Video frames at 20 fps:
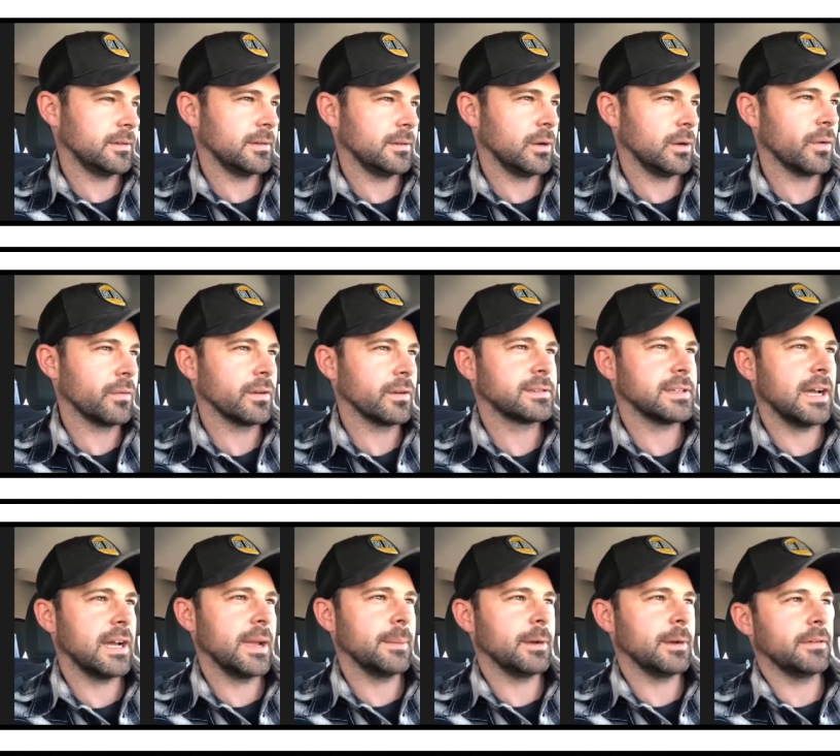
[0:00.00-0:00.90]
over
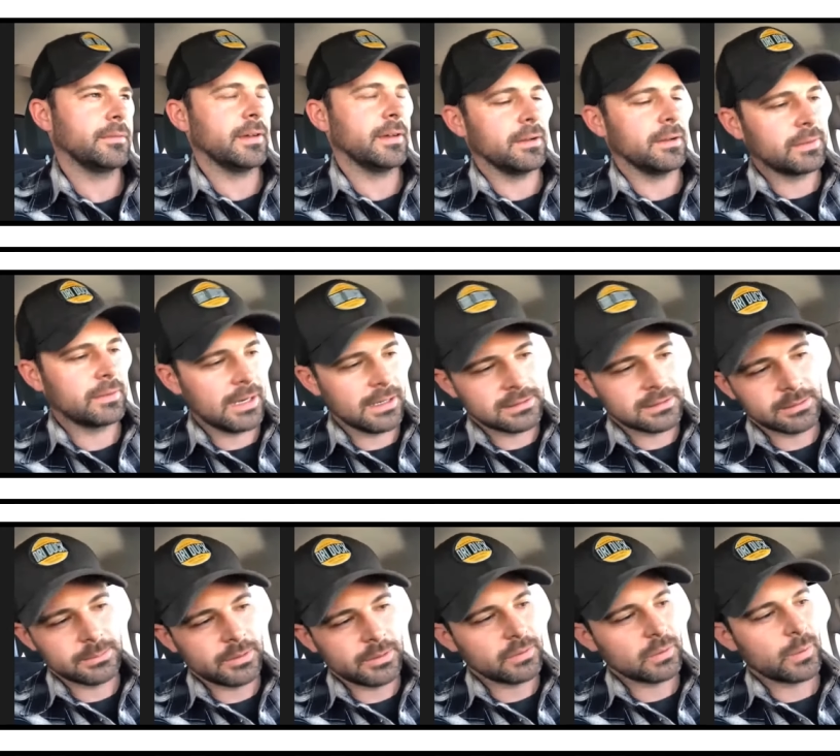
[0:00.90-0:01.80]
time, I've I've
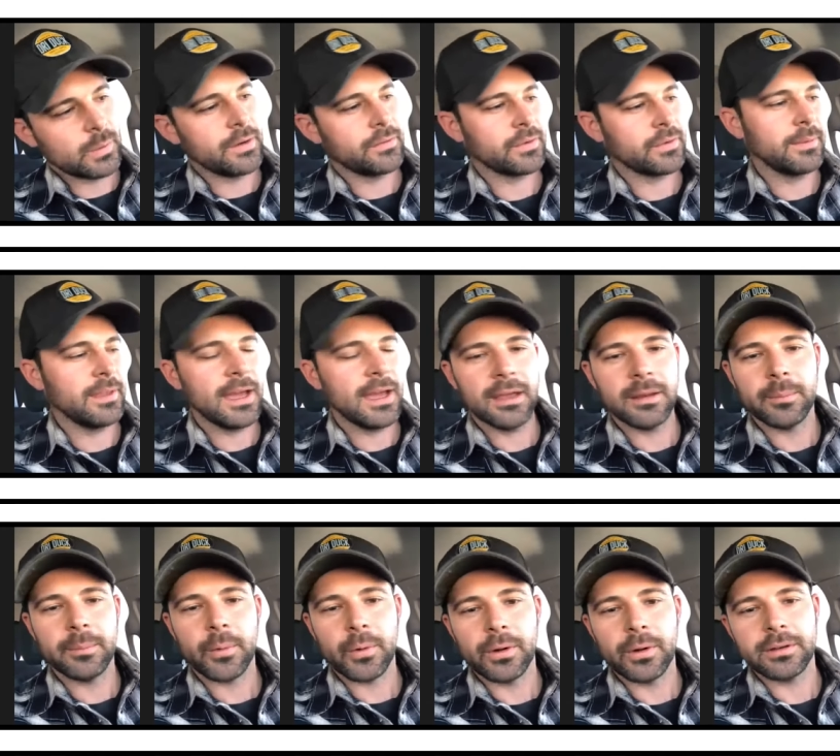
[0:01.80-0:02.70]
gradually moved away from that and
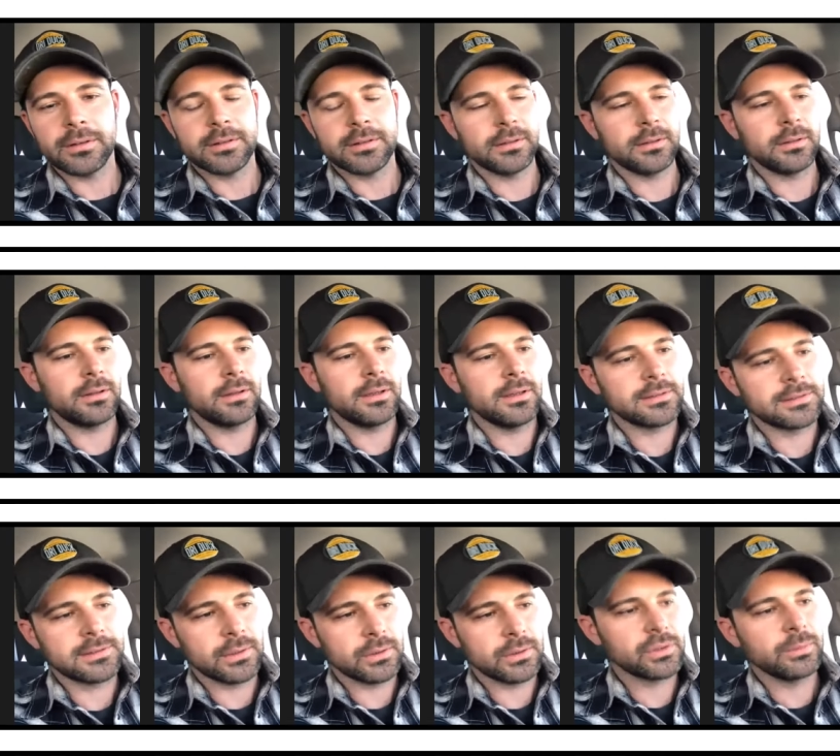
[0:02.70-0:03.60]
more into the
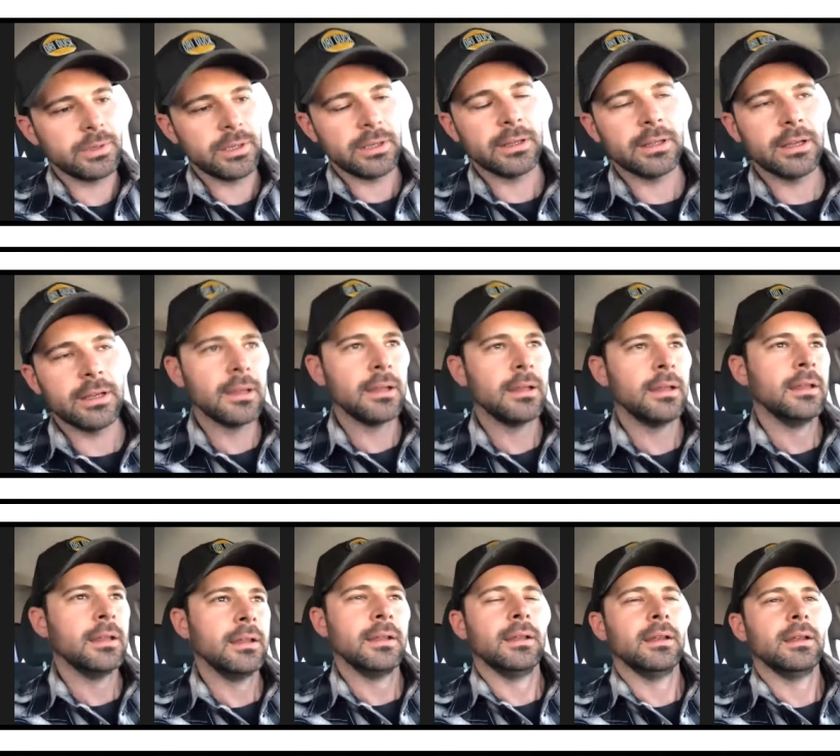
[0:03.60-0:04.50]
social media.
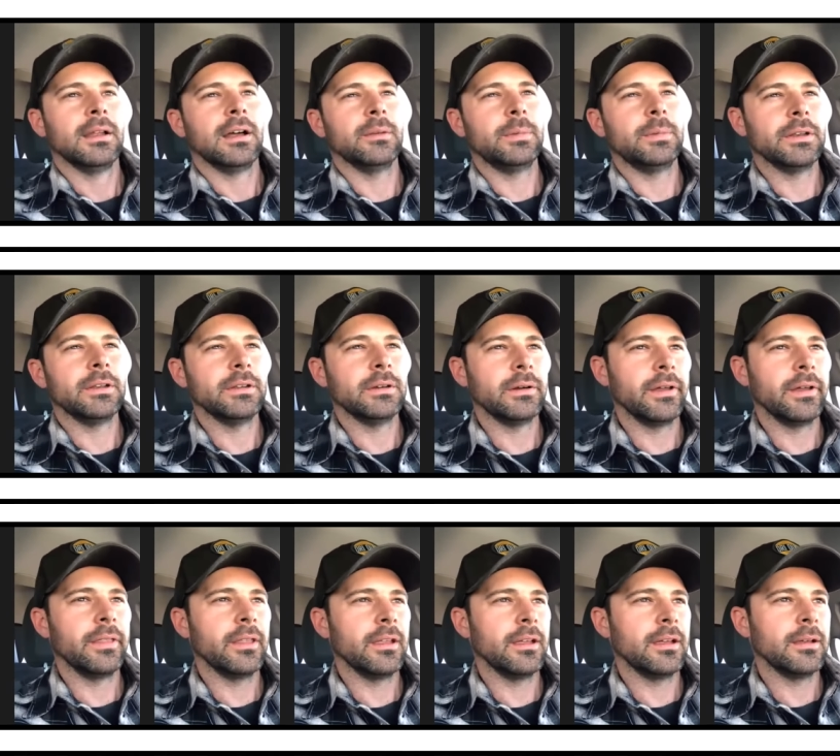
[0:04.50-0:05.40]
I've been
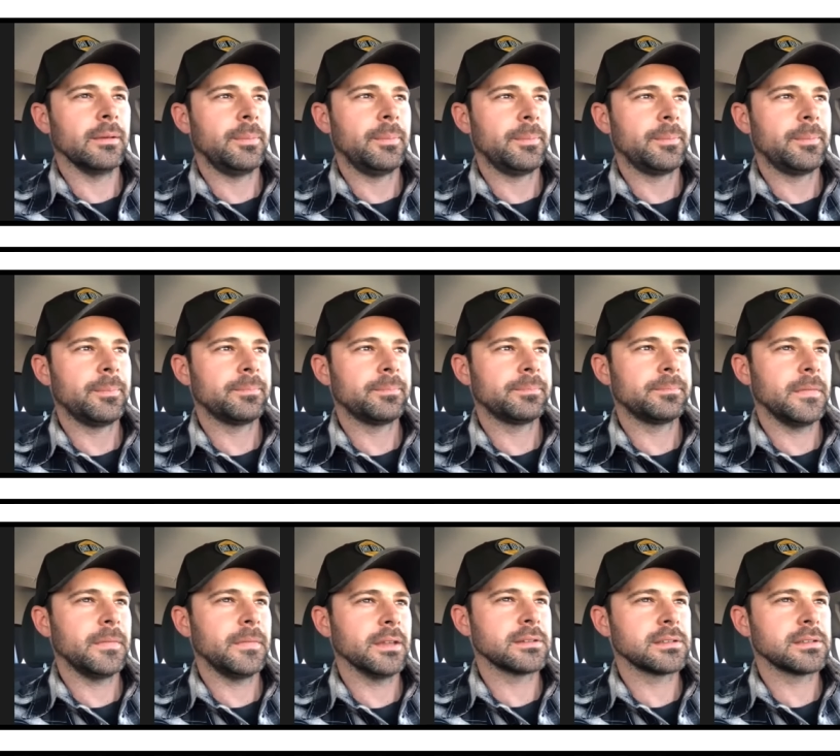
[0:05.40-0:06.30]
doing the
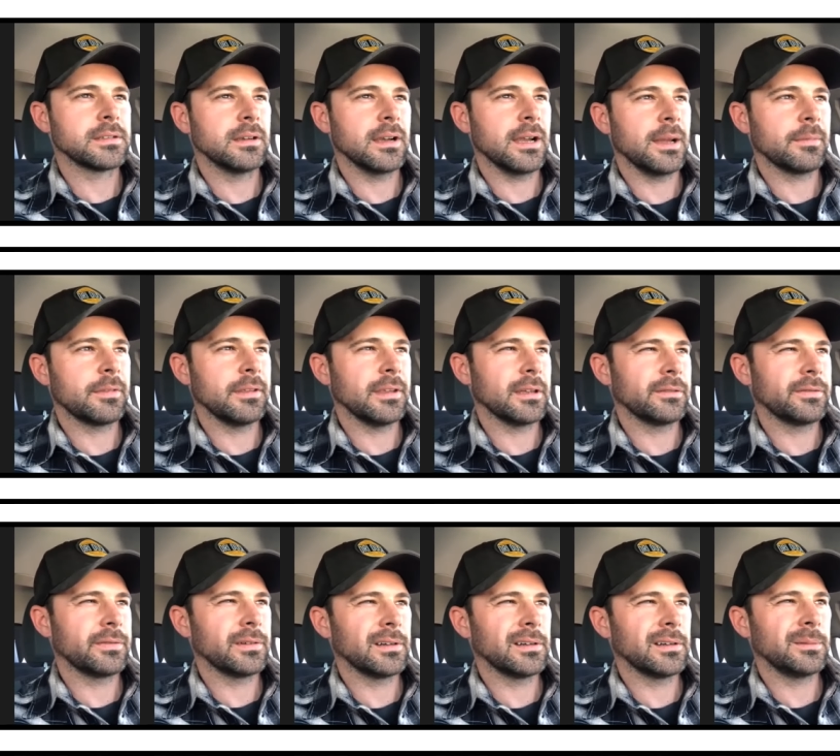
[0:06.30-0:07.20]
Instagram thing
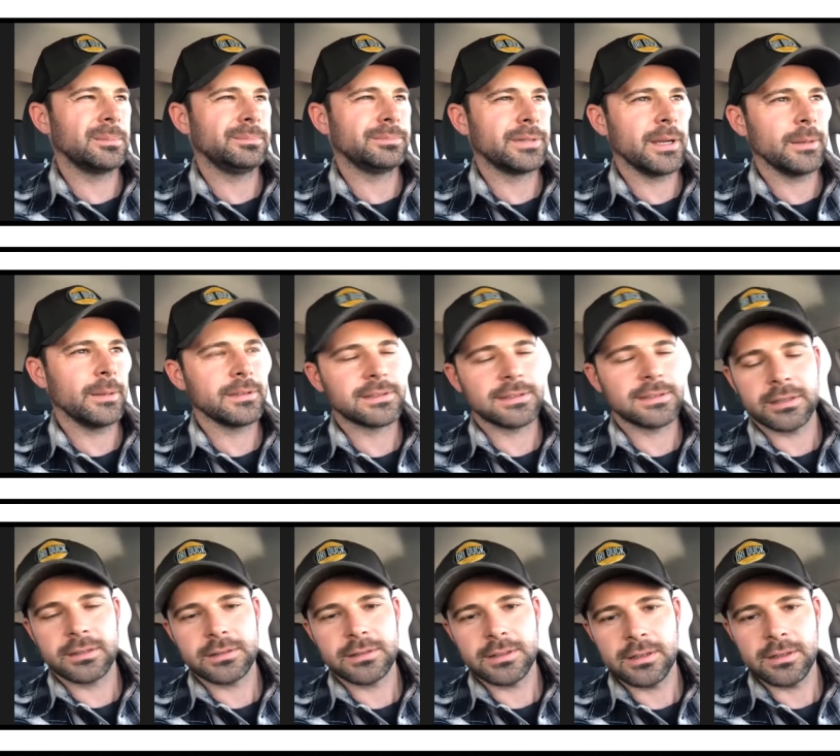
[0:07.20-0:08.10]
for probably
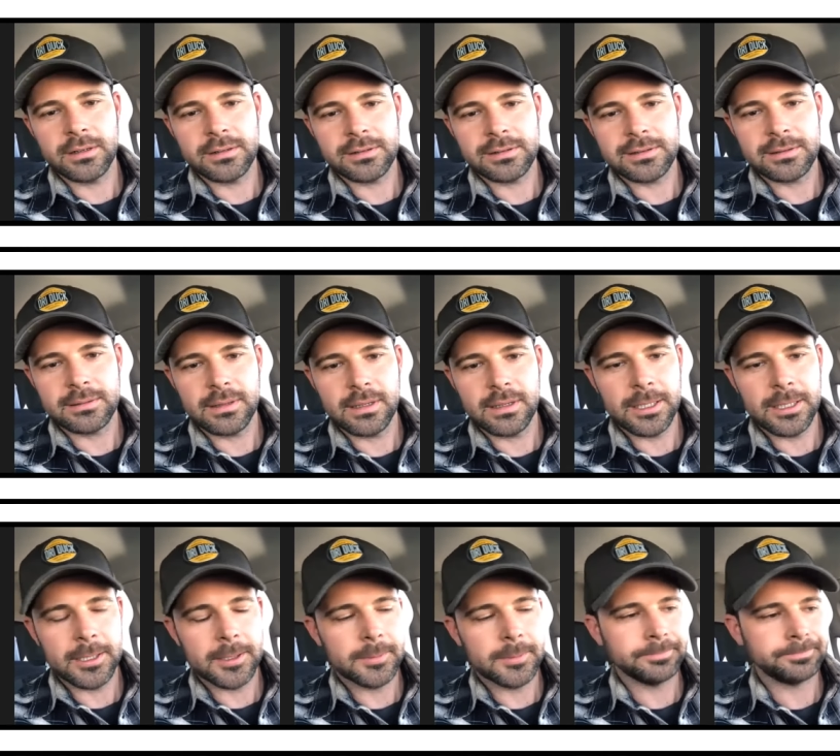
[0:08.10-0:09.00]
six years.
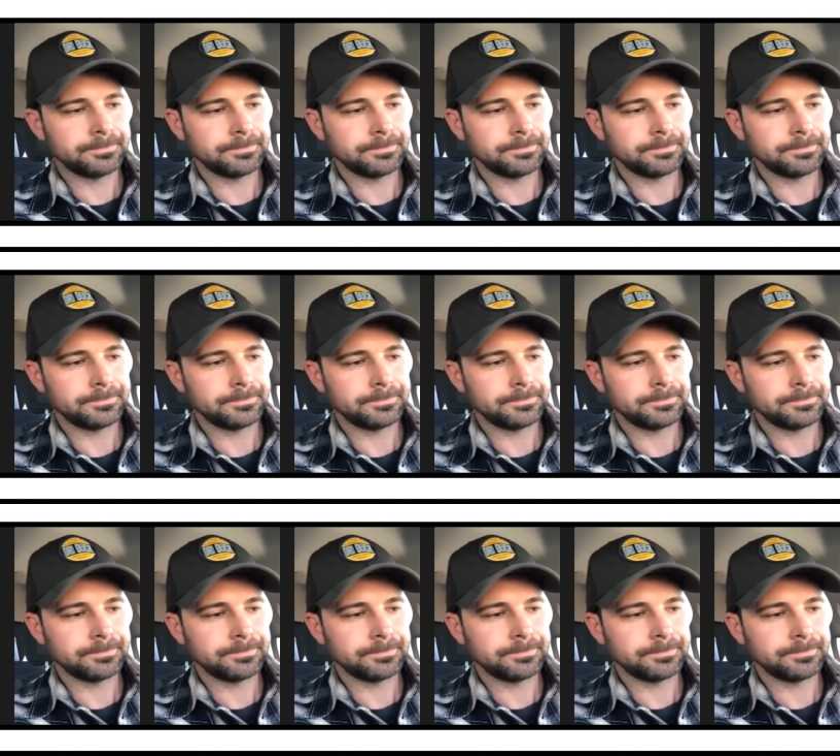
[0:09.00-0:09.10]
Um,